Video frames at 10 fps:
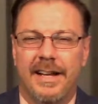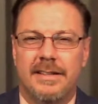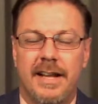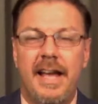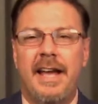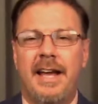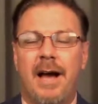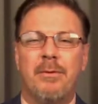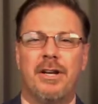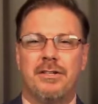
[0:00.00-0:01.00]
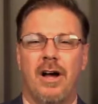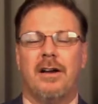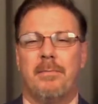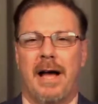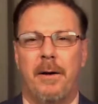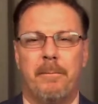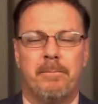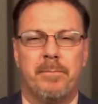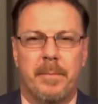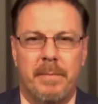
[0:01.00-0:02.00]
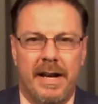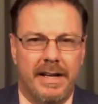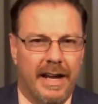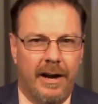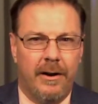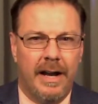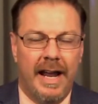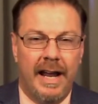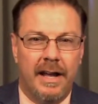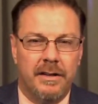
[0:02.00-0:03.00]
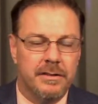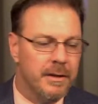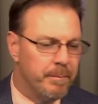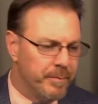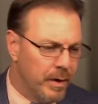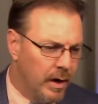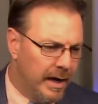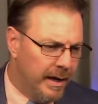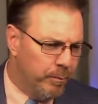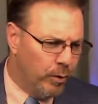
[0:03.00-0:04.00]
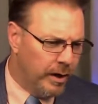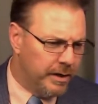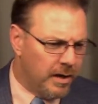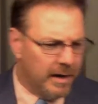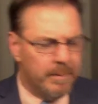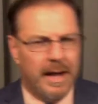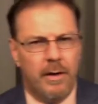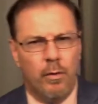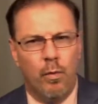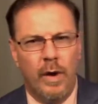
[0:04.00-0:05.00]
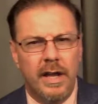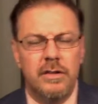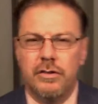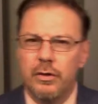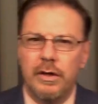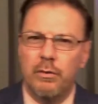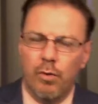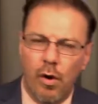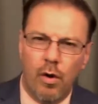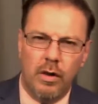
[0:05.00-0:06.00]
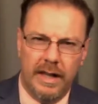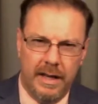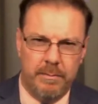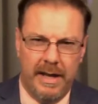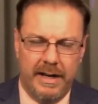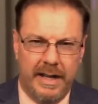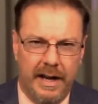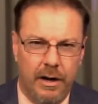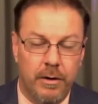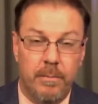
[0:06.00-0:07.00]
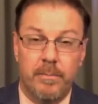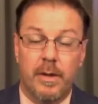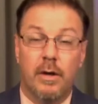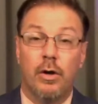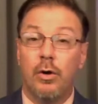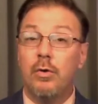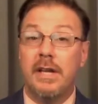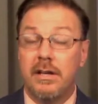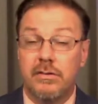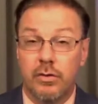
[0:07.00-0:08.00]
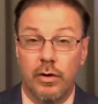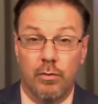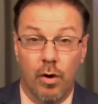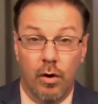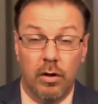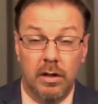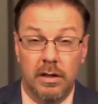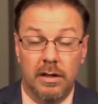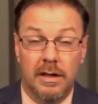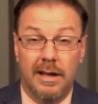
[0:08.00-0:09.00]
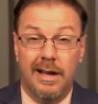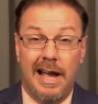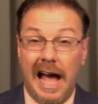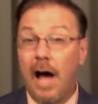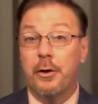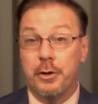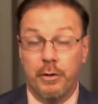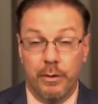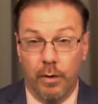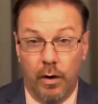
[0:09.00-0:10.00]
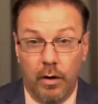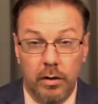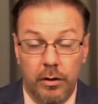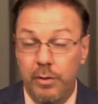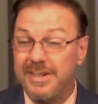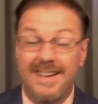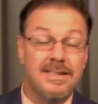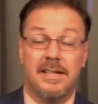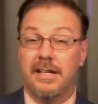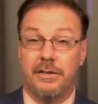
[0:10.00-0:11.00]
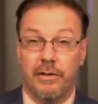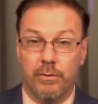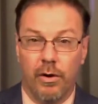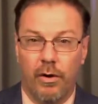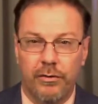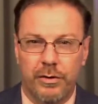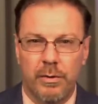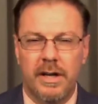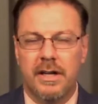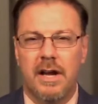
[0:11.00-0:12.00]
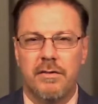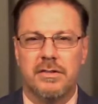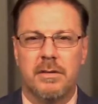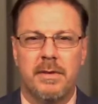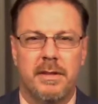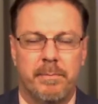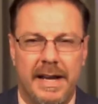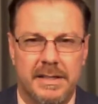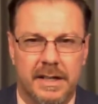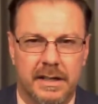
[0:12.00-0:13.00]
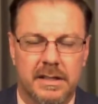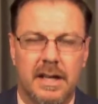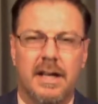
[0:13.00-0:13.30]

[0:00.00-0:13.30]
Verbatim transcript: Today I'm going to talk about Medicare and uh, we're going to talk about when to enroll in Medicare, who needs to enroll, how do you enroll, who doesn't need to enroll. So we're going to cover some of the basics.